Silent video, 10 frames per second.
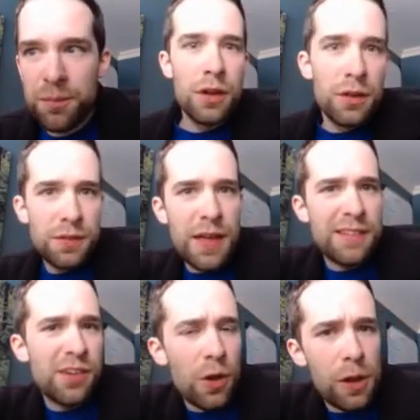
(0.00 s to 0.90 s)
That's
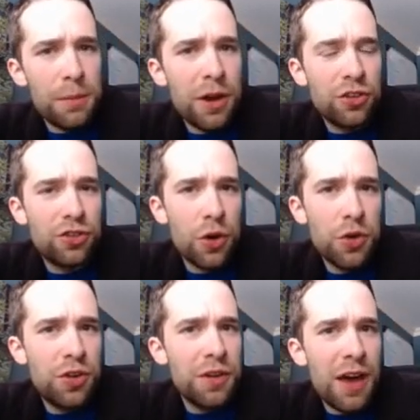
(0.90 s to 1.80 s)
all I'm going to show you
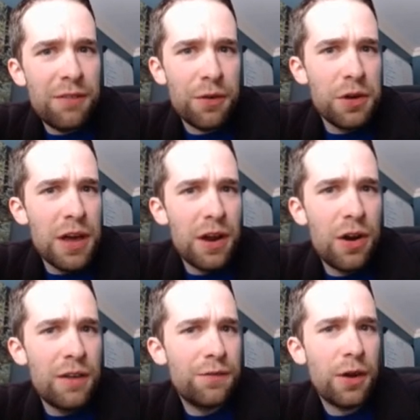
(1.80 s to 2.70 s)
today for knitr
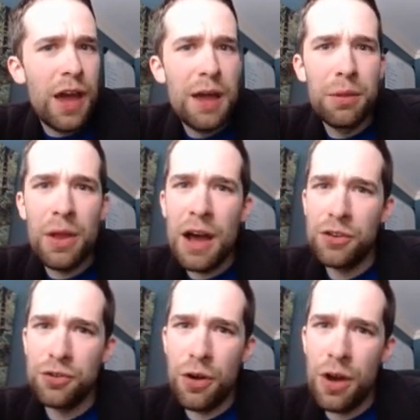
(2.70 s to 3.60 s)
and for
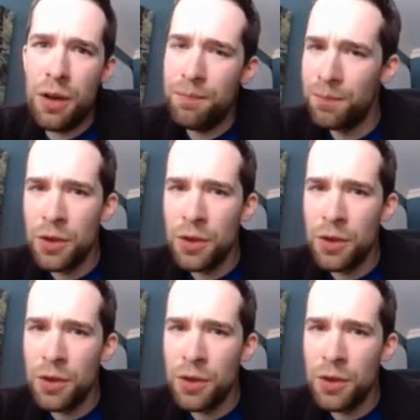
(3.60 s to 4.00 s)
kableExtra.